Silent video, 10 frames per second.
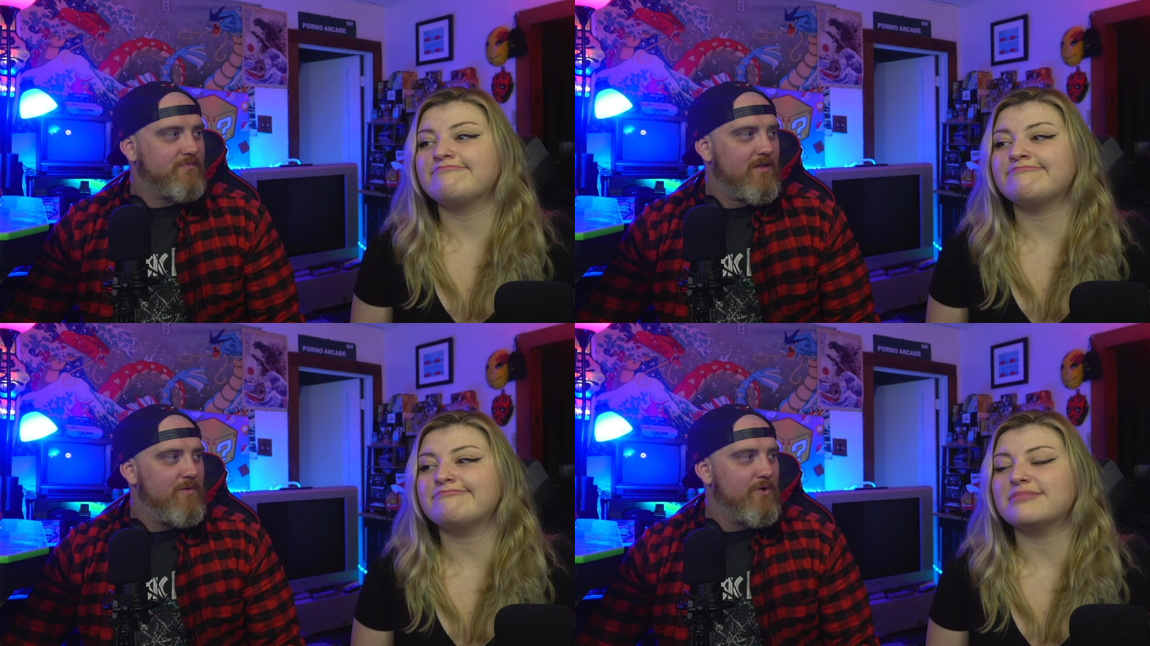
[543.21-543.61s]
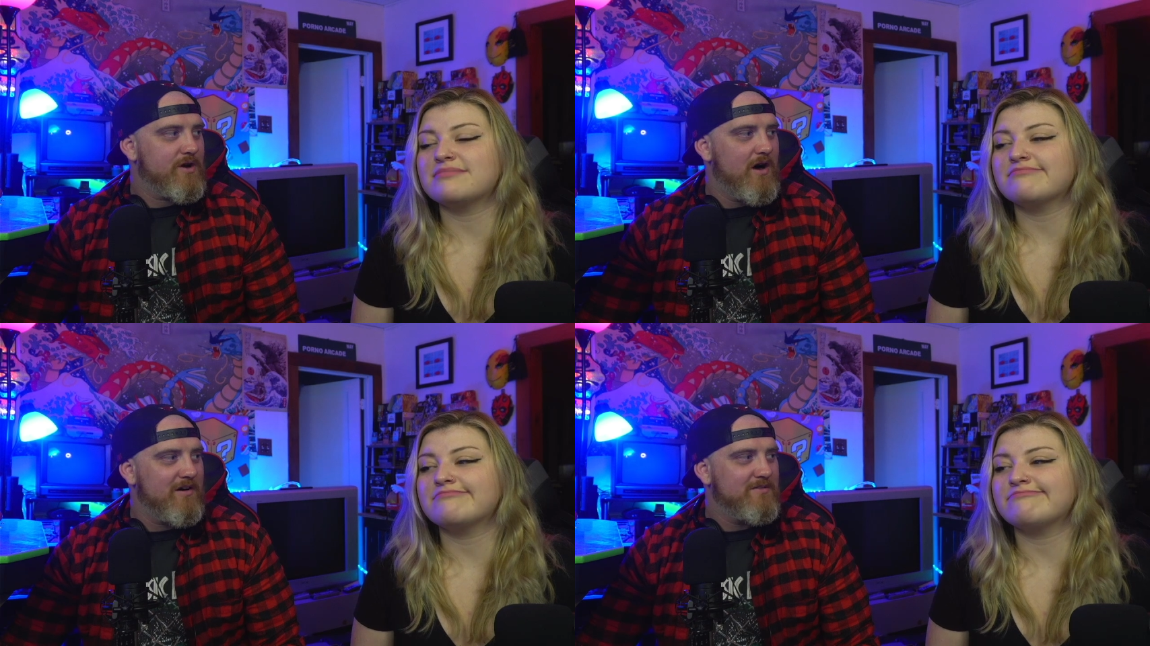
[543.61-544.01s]
Speaker 1: were
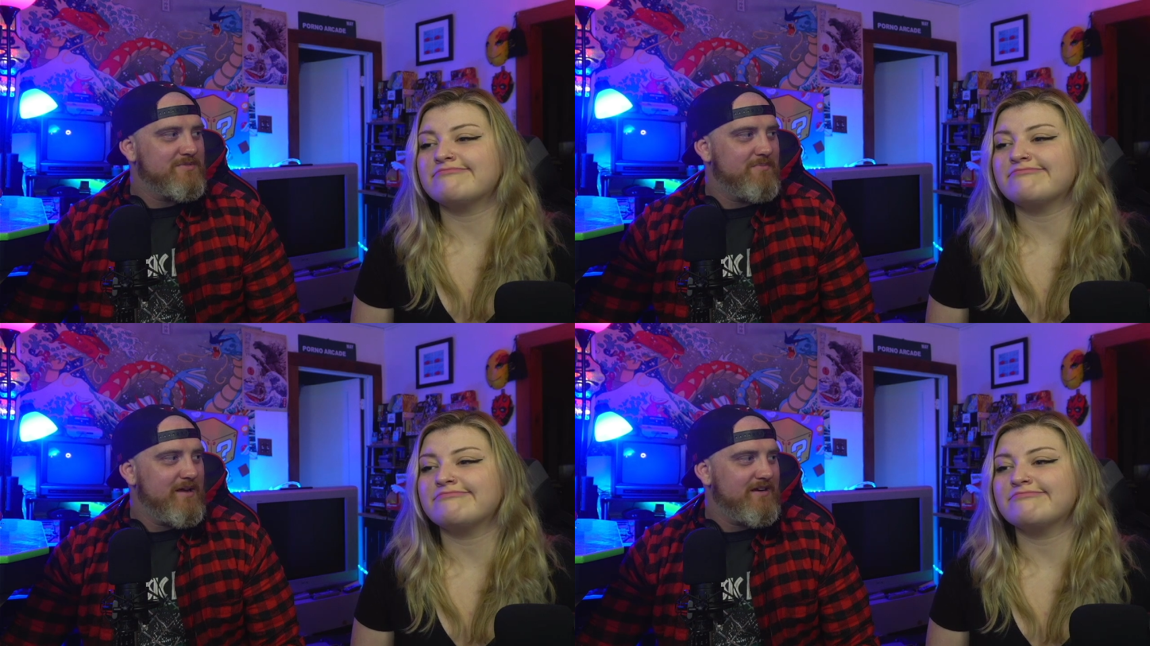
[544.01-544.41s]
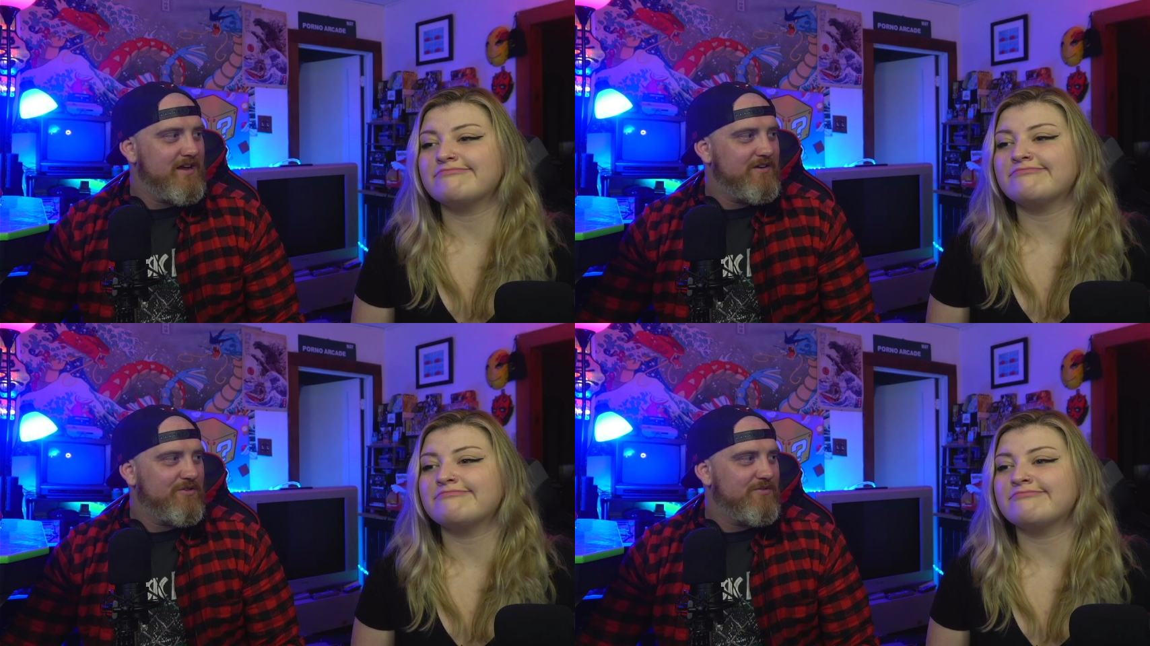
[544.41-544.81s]
condoms a big
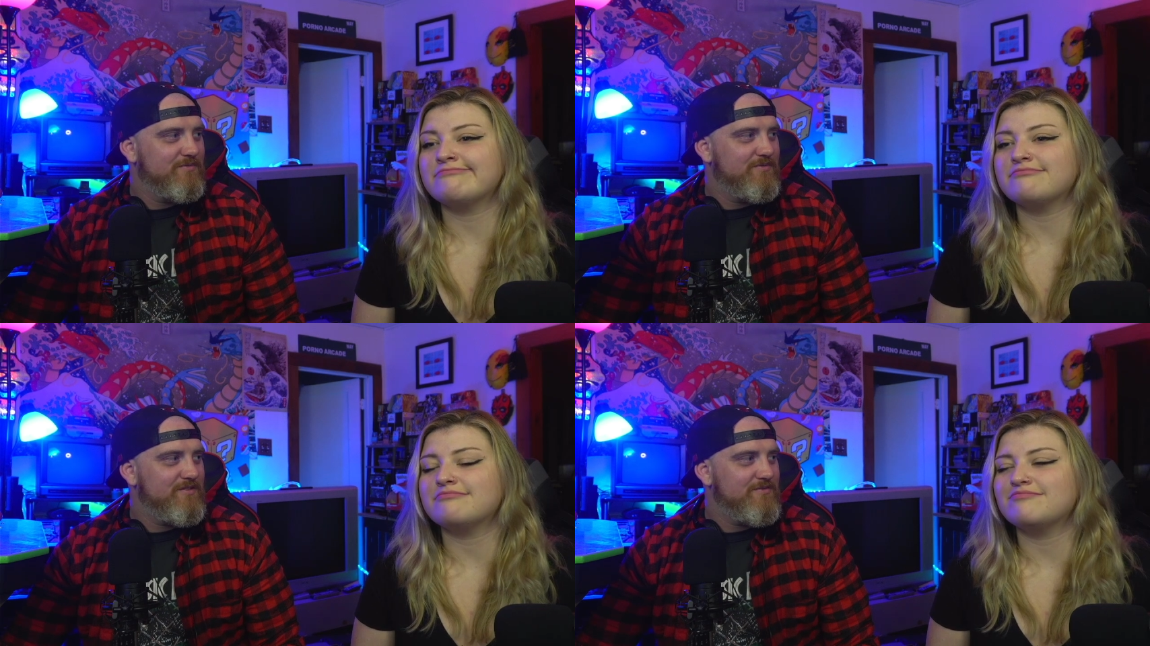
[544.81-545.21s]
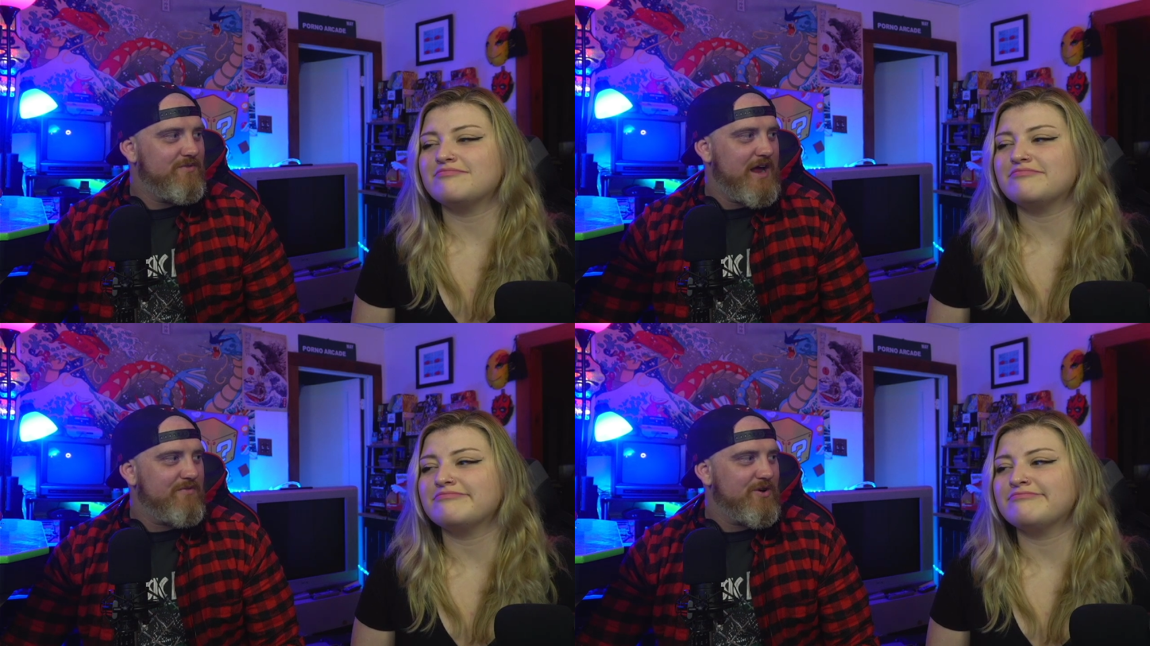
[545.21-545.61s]
deal
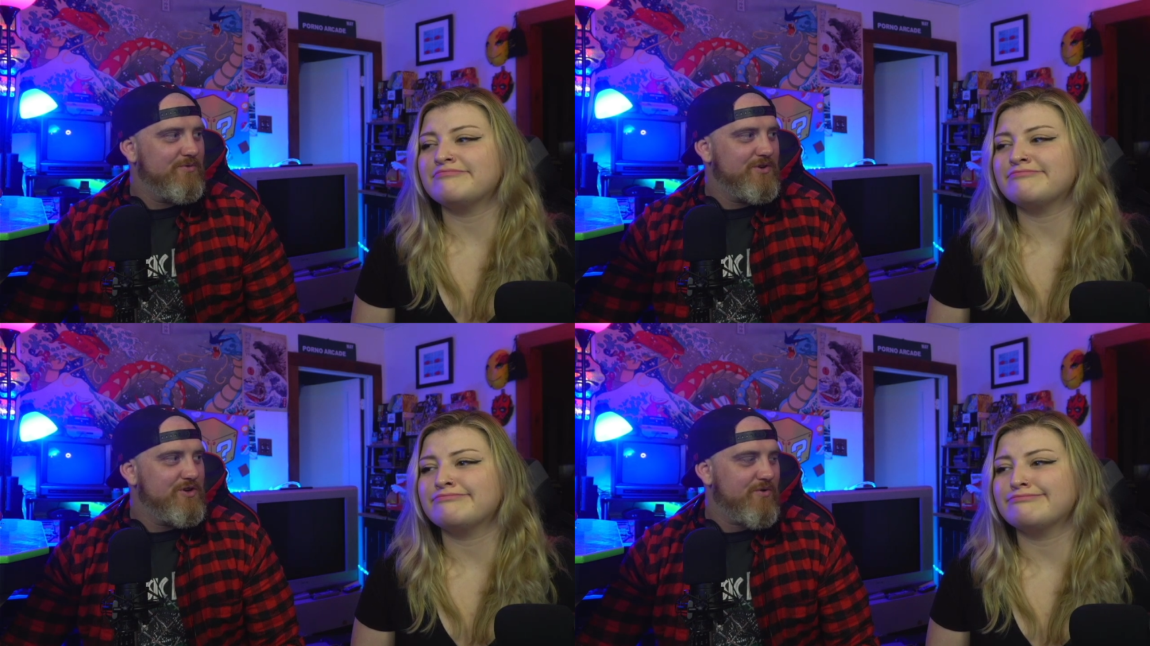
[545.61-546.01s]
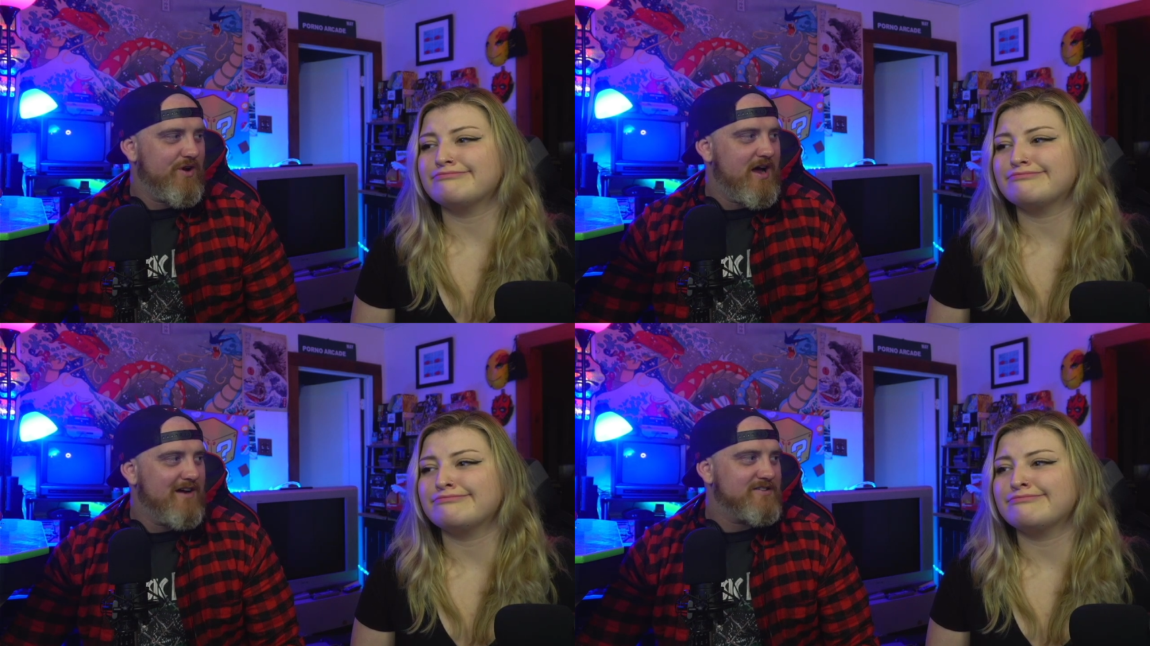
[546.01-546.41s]
ever when you were in
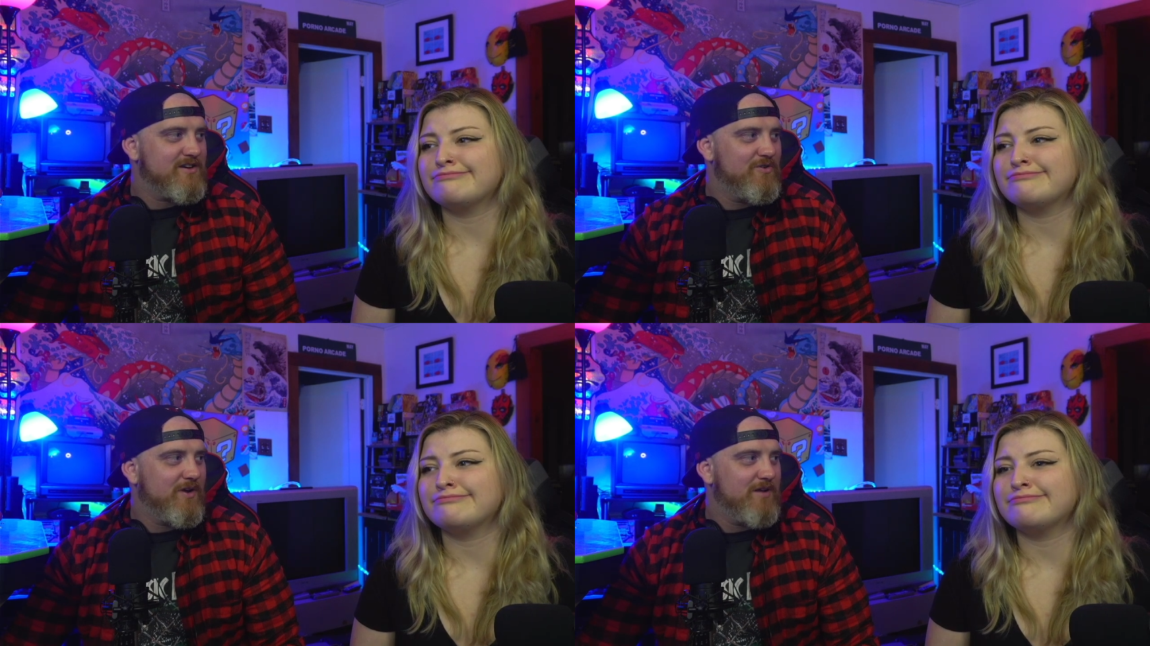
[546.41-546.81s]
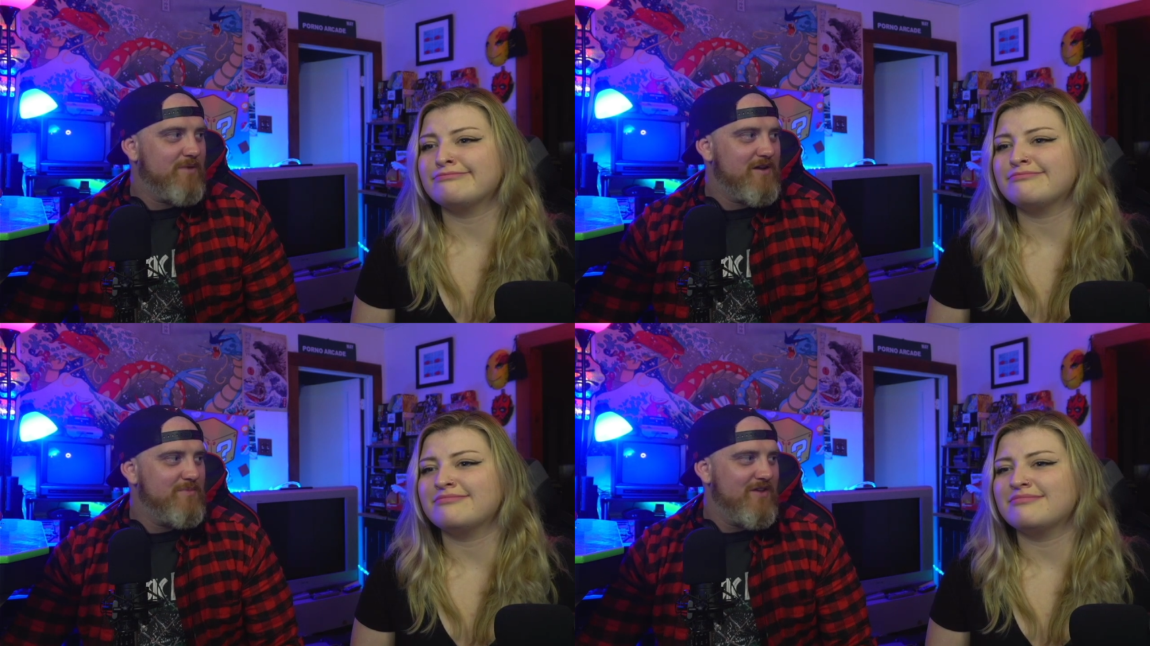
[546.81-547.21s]
high school?
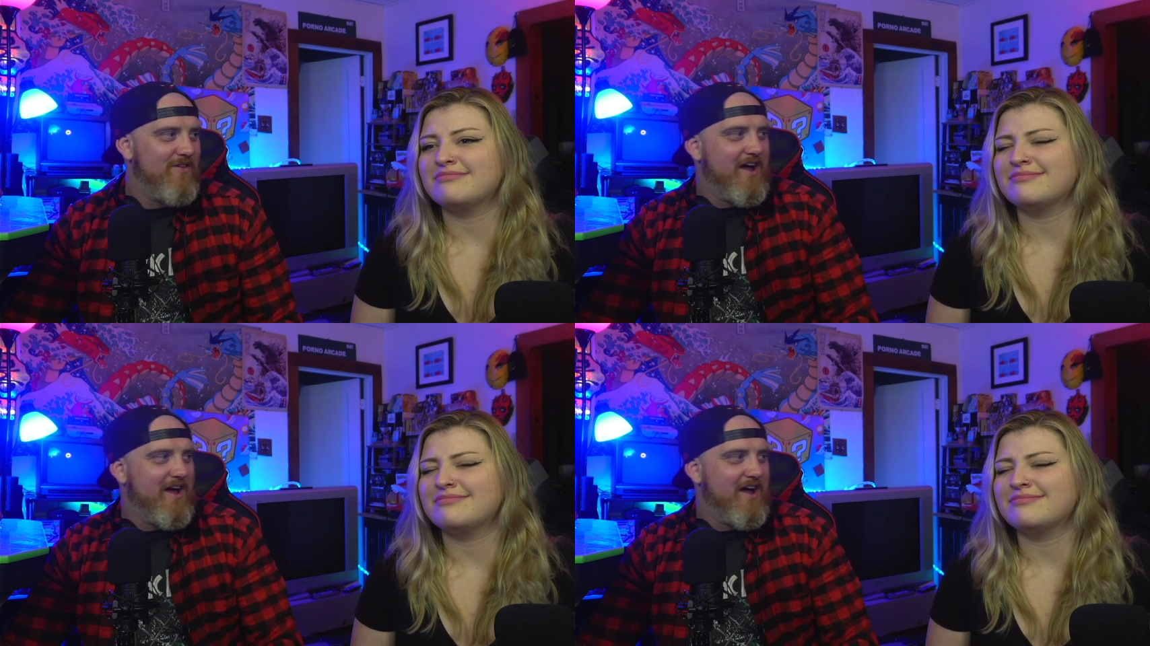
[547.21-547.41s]
Anybody being like,